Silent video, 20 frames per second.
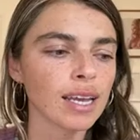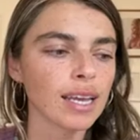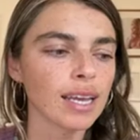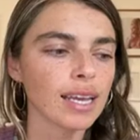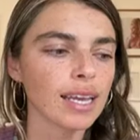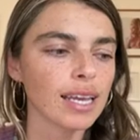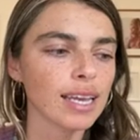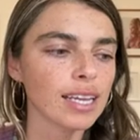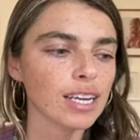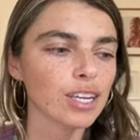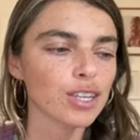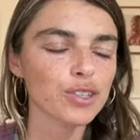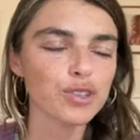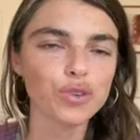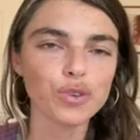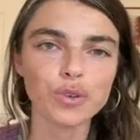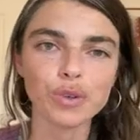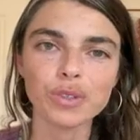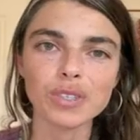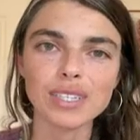it
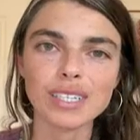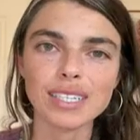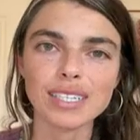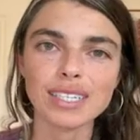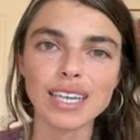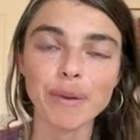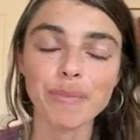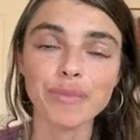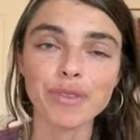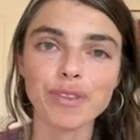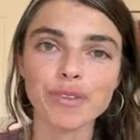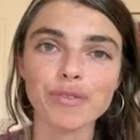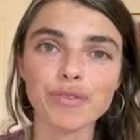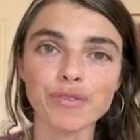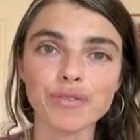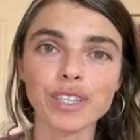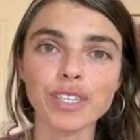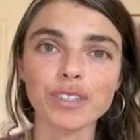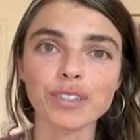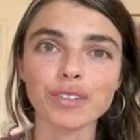controls the depth of
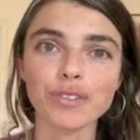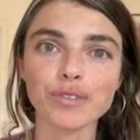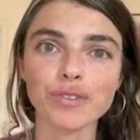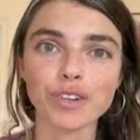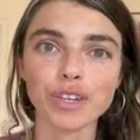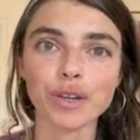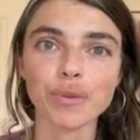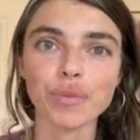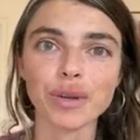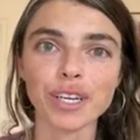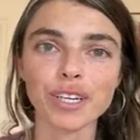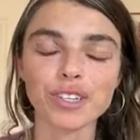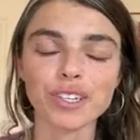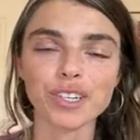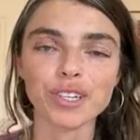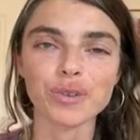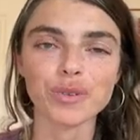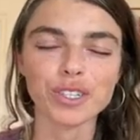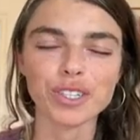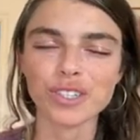field for your
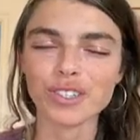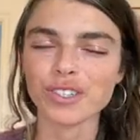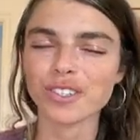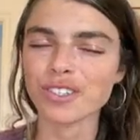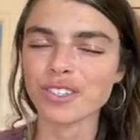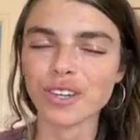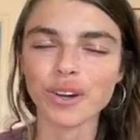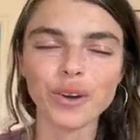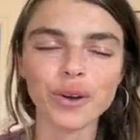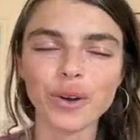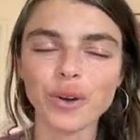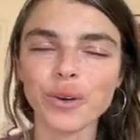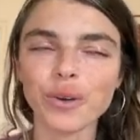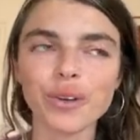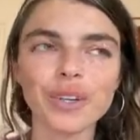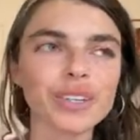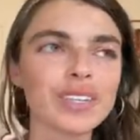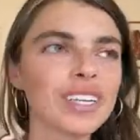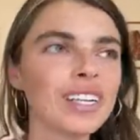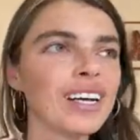picture, which is so
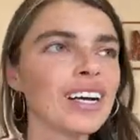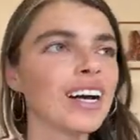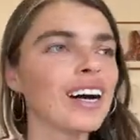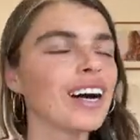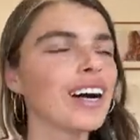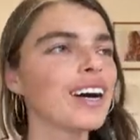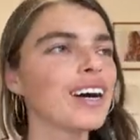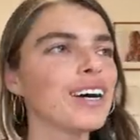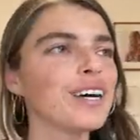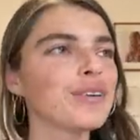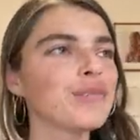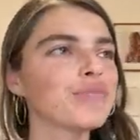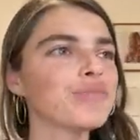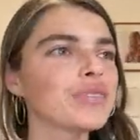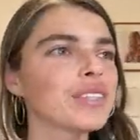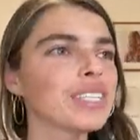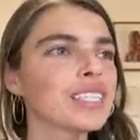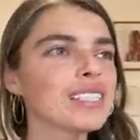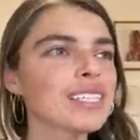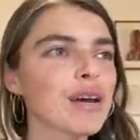cool.
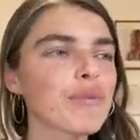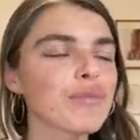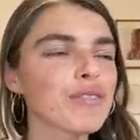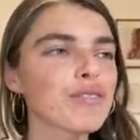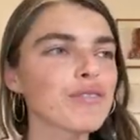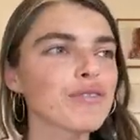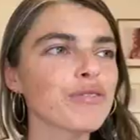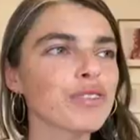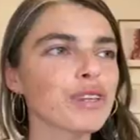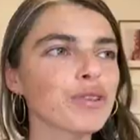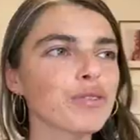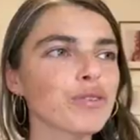The depth of field